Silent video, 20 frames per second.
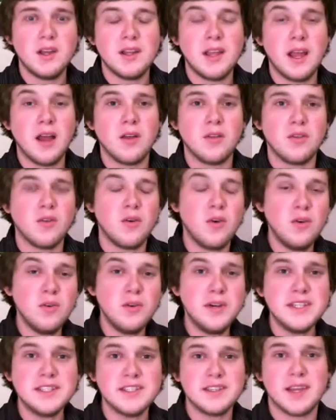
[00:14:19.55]
Now, the
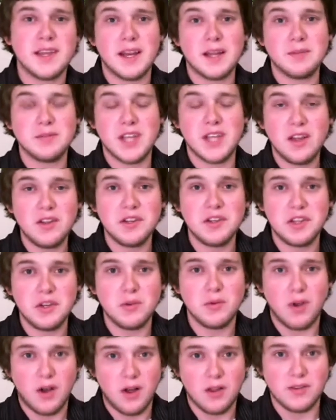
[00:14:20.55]
whole reason that I'm telling
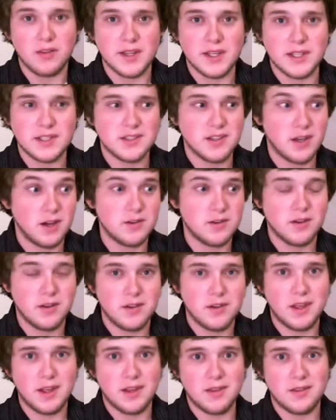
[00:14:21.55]
you all this, other
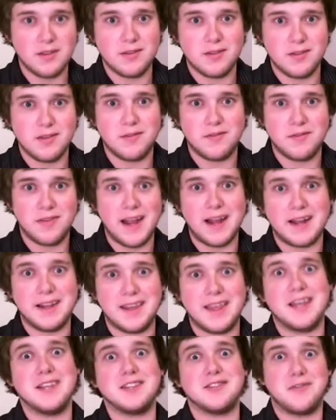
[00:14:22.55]
than the fact
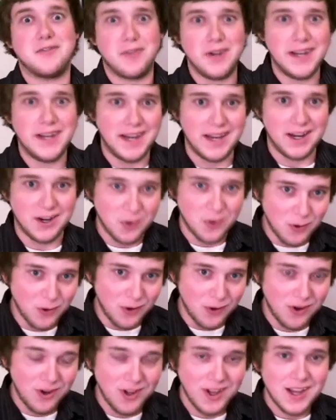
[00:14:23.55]
that it's freaking
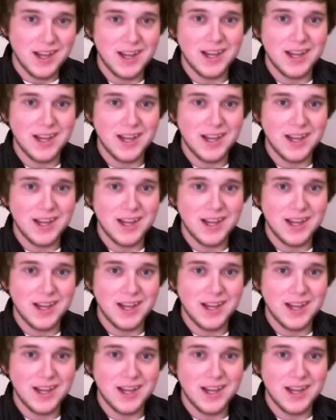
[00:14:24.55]
cool,